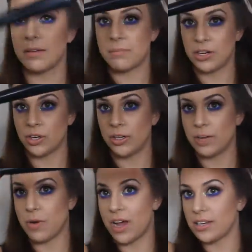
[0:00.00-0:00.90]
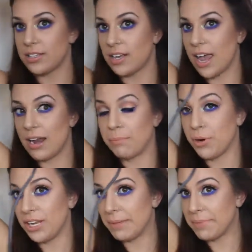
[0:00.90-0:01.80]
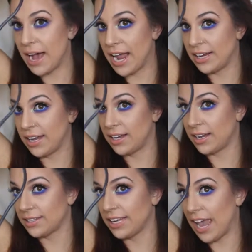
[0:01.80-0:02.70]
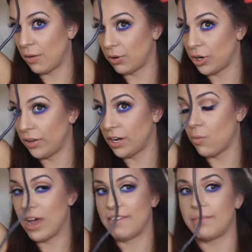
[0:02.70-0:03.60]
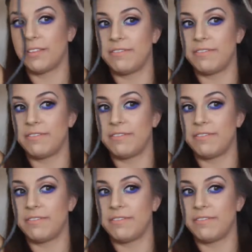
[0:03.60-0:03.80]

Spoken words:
my curling wand, and I'm putting it behind it because again, we're curling away from the